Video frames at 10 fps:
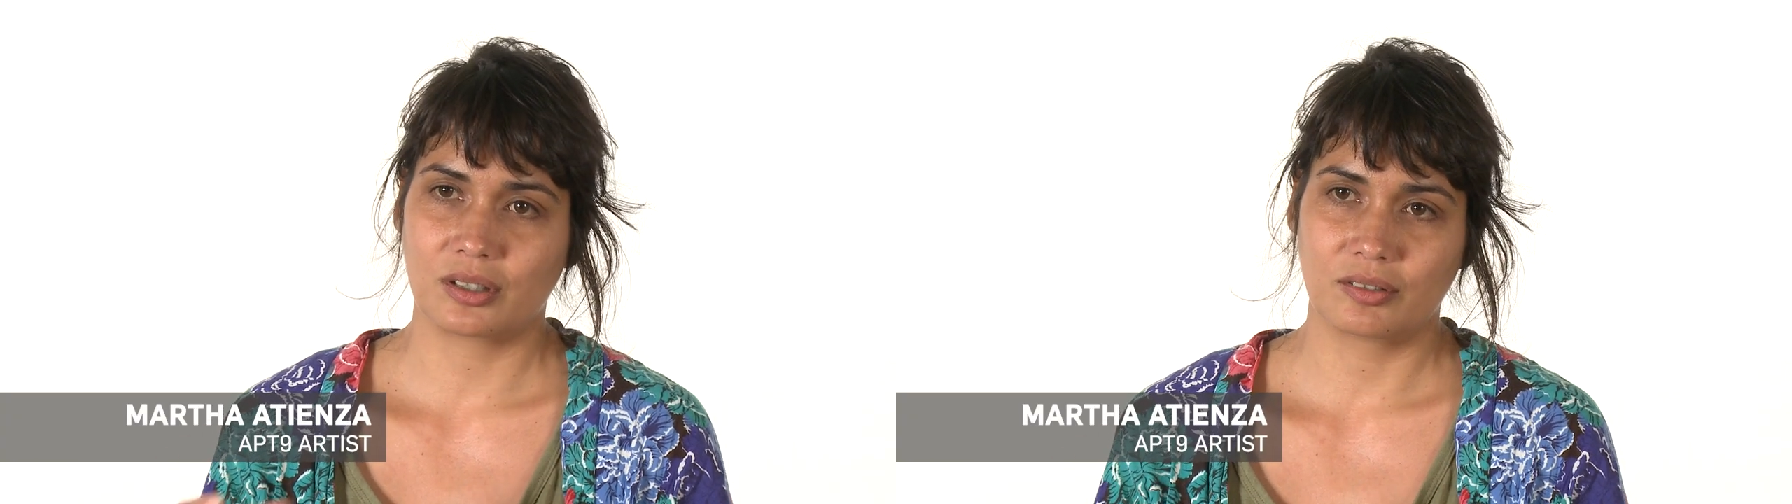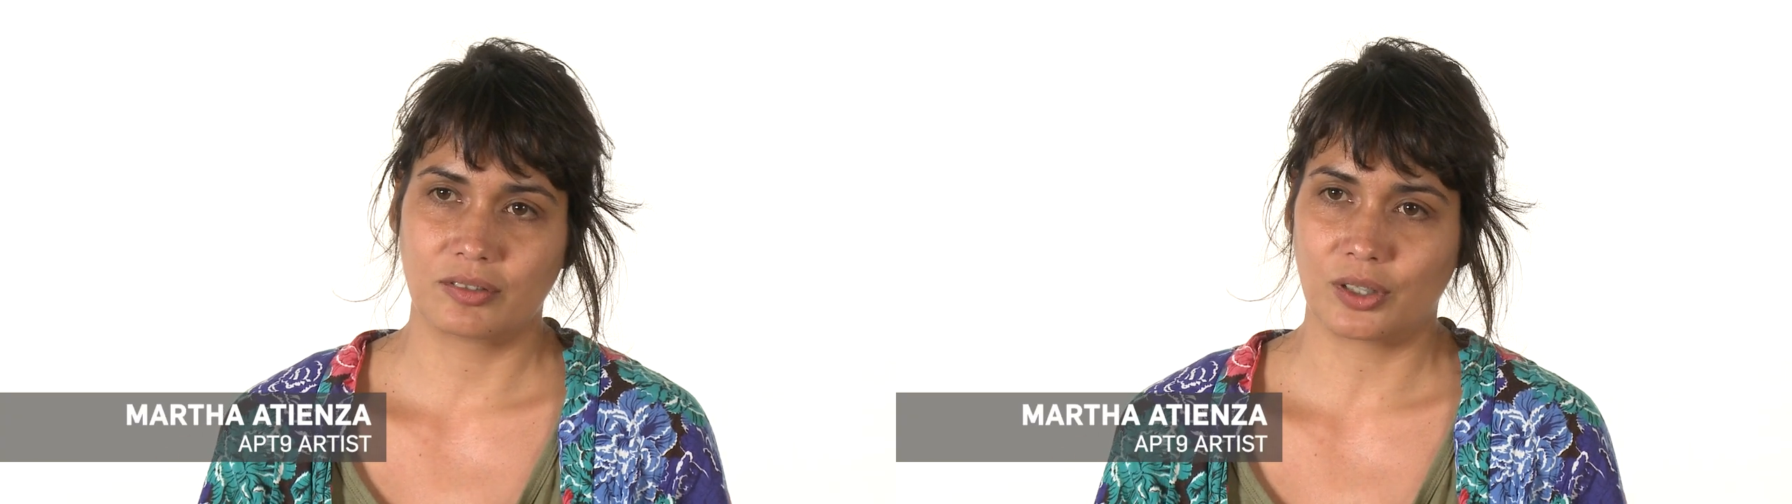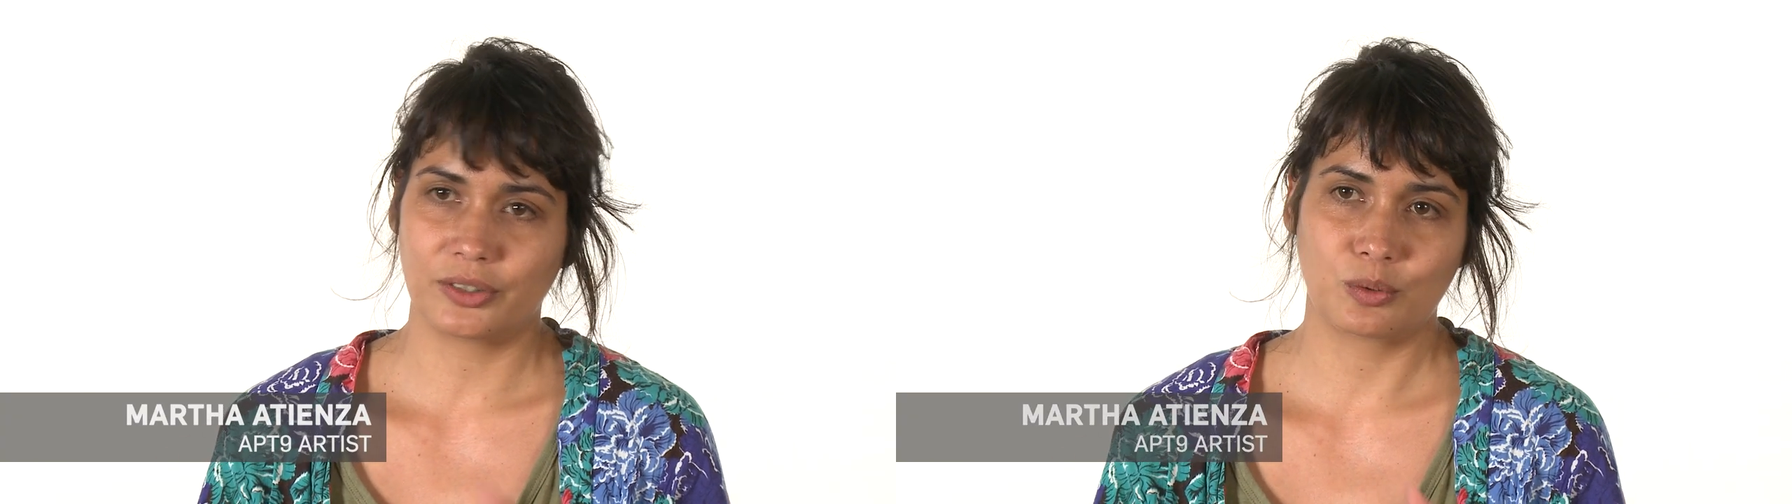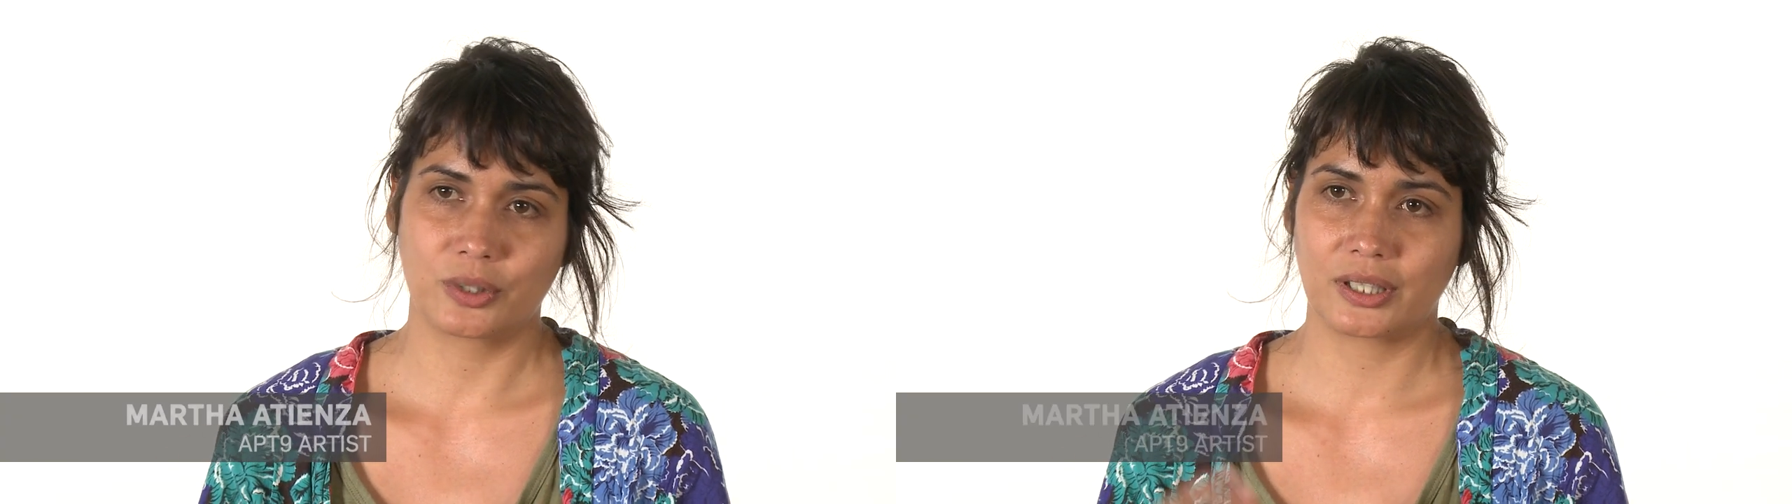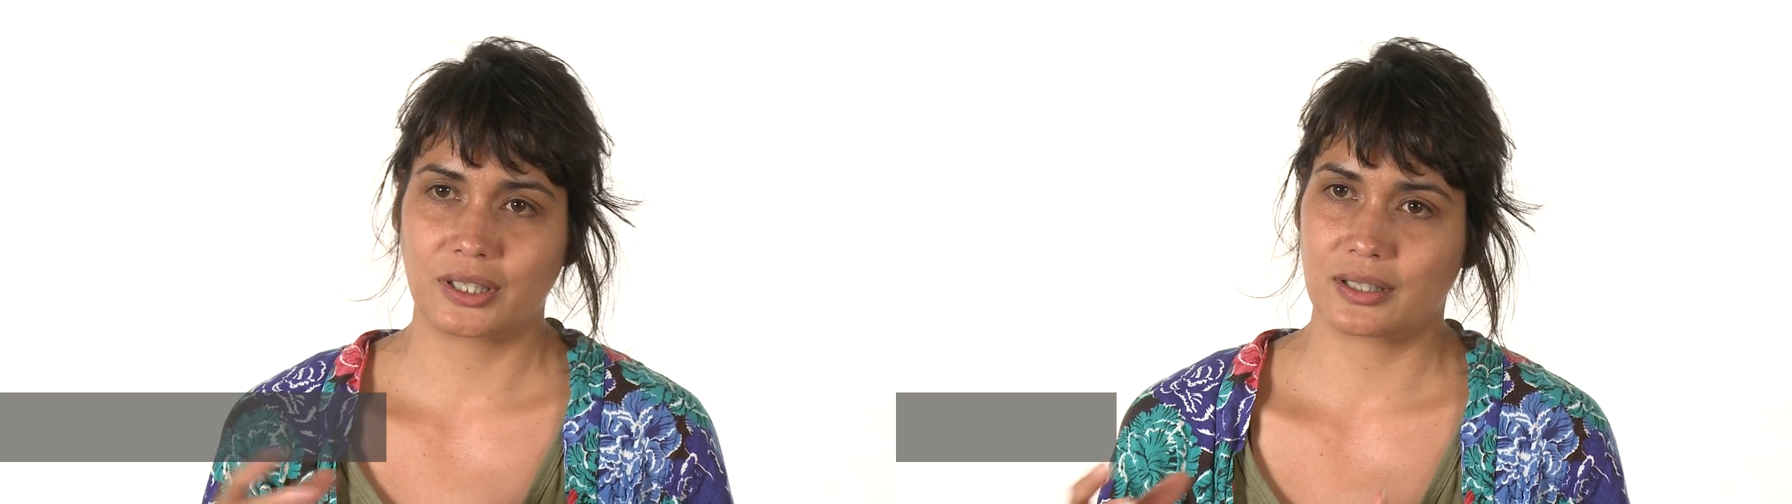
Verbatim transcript: of all the work